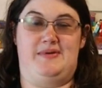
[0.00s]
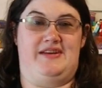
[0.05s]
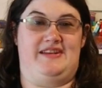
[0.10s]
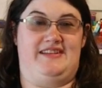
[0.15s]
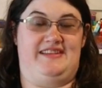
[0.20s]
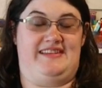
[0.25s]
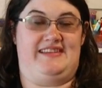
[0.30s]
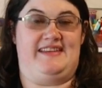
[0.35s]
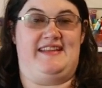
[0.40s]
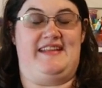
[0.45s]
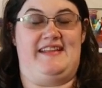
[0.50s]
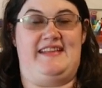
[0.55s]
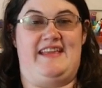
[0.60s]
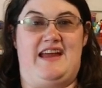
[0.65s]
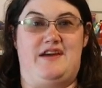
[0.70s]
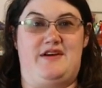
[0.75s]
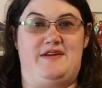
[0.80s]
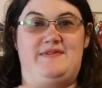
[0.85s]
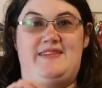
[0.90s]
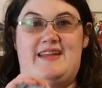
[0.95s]
but
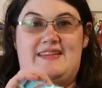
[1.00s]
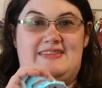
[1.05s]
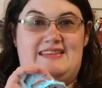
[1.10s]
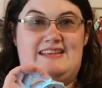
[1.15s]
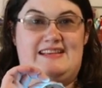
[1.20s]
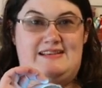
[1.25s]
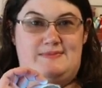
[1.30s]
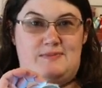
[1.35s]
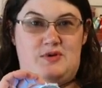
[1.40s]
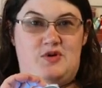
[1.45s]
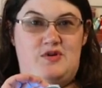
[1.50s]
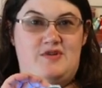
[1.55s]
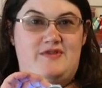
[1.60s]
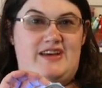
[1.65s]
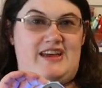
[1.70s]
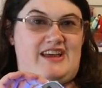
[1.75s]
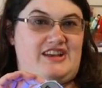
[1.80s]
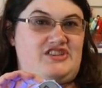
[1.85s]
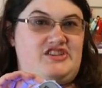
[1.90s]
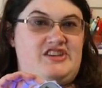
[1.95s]
now I've done the small
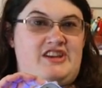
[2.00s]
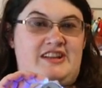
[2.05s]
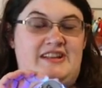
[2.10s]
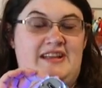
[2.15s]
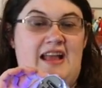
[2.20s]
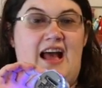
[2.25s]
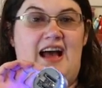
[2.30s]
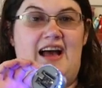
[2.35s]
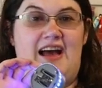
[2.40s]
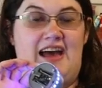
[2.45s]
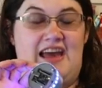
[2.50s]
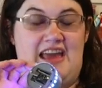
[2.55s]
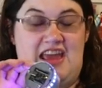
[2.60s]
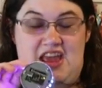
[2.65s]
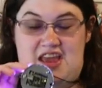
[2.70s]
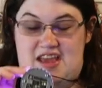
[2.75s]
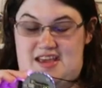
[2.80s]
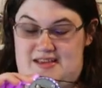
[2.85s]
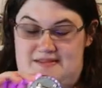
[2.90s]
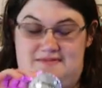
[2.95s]
version,
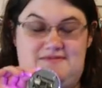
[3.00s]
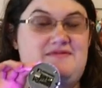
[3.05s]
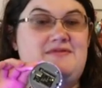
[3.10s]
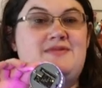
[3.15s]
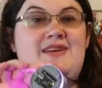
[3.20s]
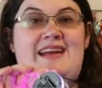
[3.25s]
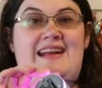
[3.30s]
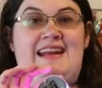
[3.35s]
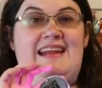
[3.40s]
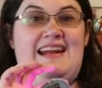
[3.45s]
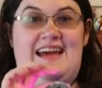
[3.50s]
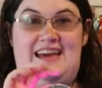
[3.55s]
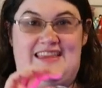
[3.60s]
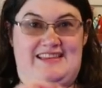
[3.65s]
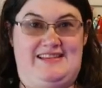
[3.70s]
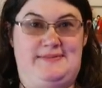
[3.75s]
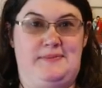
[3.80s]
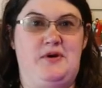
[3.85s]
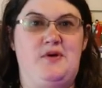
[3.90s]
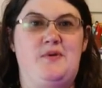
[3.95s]
I really
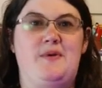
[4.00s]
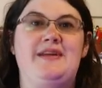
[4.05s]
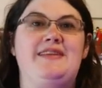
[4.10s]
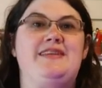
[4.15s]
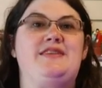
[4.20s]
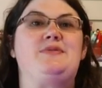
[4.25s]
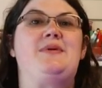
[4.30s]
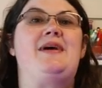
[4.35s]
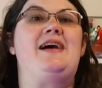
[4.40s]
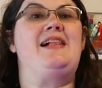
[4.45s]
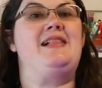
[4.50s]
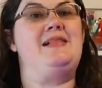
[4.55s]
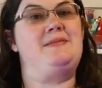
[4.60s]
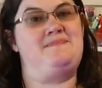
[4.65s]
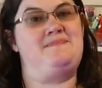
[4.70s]
like the small one as well.